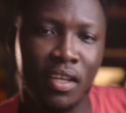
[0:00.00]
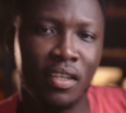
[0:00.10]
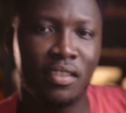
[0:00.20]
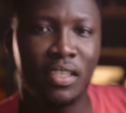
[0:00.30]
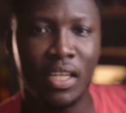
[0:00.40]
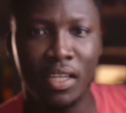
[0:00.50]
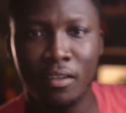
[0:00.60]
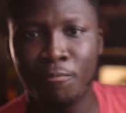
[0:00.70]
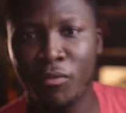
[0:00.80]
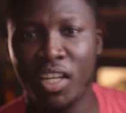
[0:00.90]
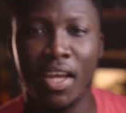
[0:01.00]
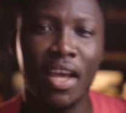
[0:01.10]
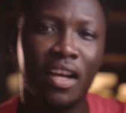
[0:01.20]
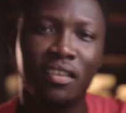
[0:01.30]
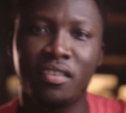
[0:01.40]
in the ceiling, and I
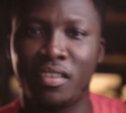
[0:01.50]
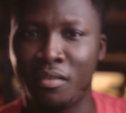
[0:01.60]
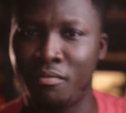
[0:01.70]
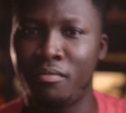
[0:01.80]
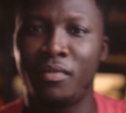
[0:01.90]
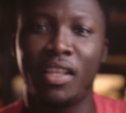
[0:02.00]
hung some